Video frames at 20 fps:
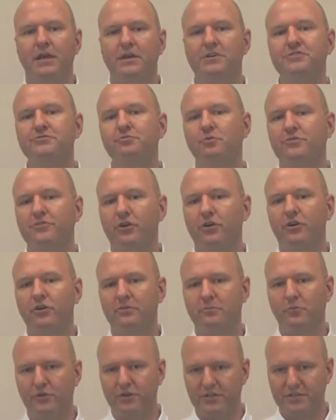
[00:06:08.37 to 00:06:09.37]
As with
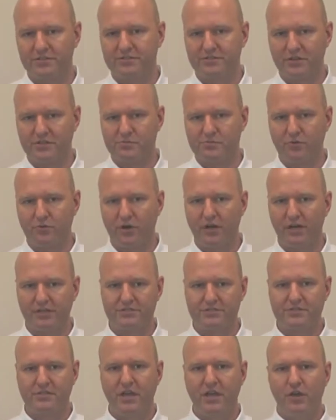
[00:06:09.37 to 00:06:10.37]
all Morningstar's
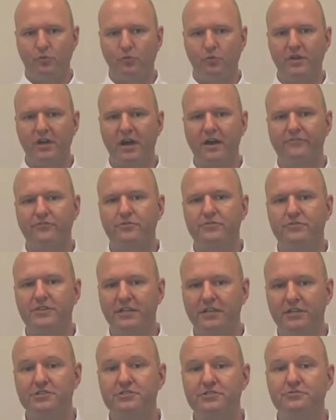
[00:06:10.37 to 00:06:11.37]
products, we offer the
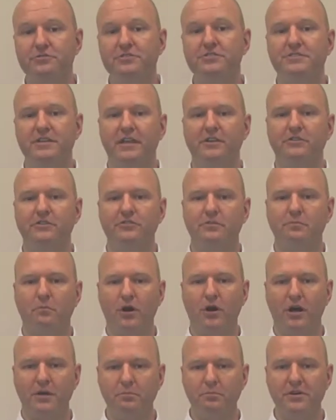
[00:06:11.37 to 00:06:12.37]
industry standard
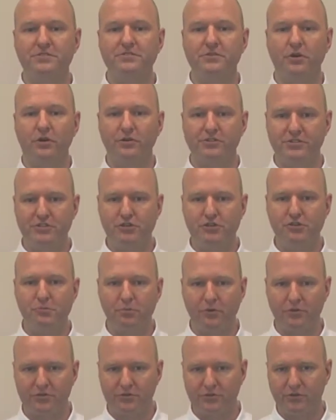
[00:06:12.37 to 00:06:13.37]
Modbus RTU
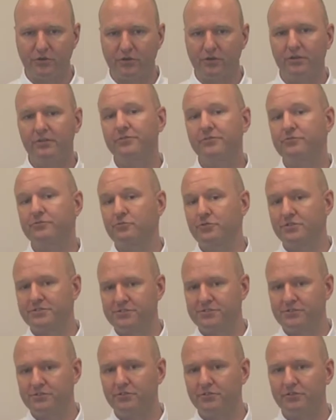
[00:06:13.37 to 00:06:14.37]
protocol through a
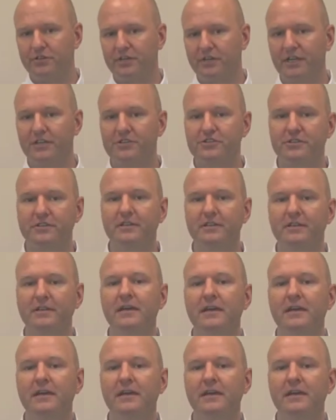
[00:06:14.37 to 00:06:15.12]
serial connection,